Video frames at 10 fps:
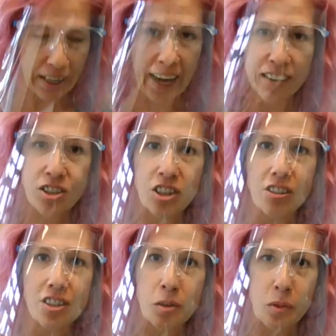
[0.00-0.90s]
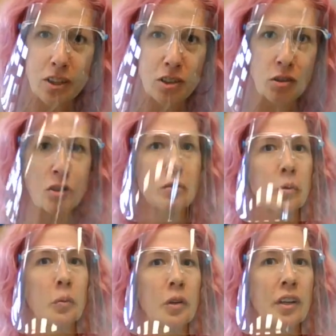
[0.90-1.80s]
last year some of the students
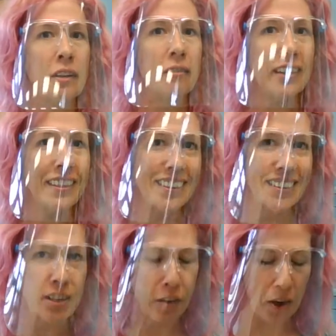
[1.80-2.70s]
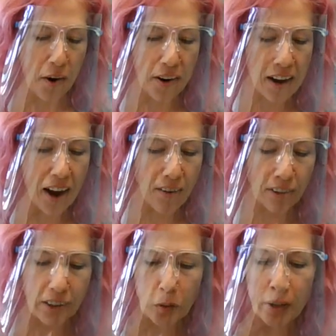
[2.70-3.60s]
were working with it, so they already have a
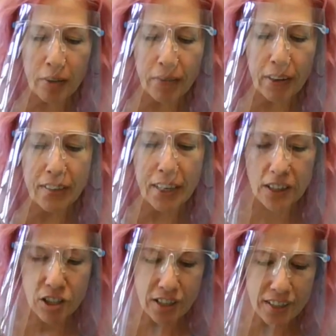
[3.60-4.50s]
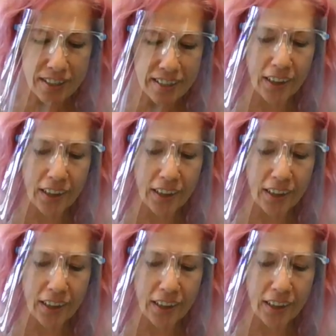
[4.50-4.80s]
little bit of foundations,